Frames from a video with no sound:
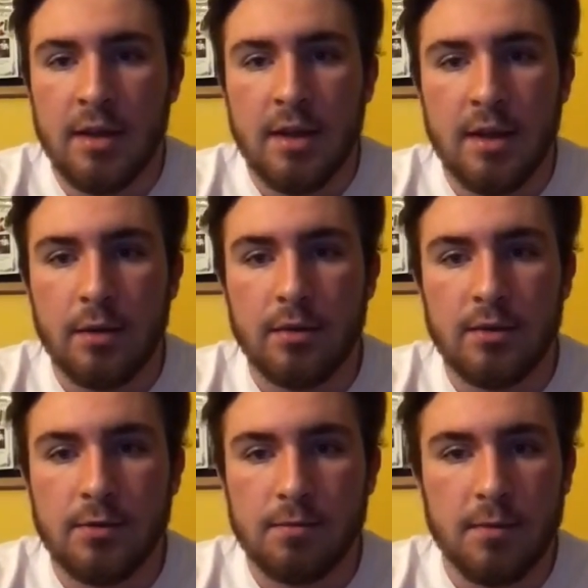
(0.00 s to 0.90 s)
It was
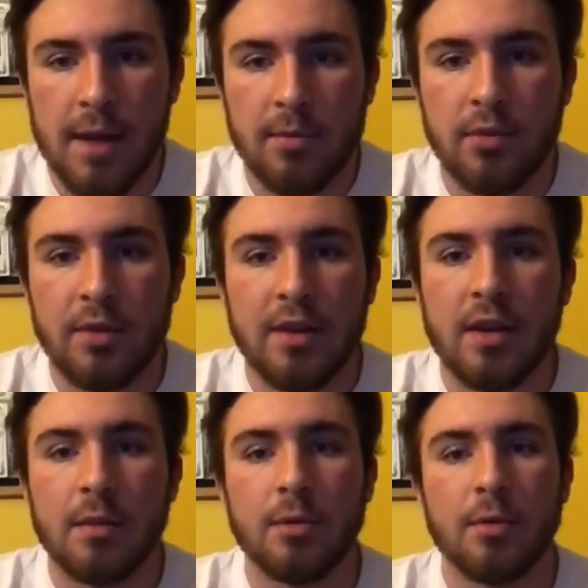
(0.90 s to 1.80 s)
absolutely
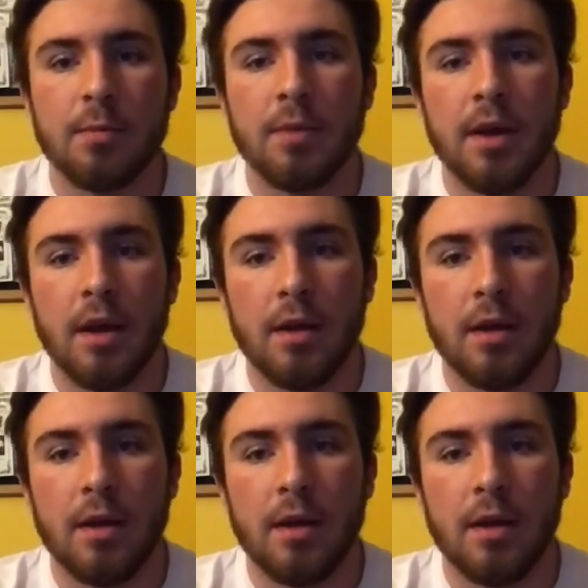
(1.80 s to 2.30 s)
terrible, but